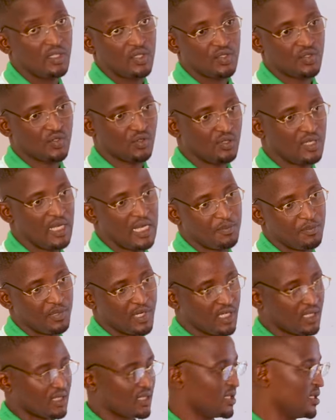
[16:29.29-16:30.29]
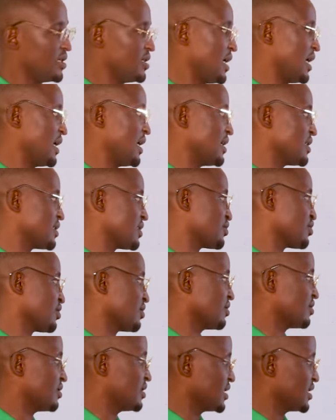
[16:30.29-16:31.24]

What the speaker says: So that brings the realization.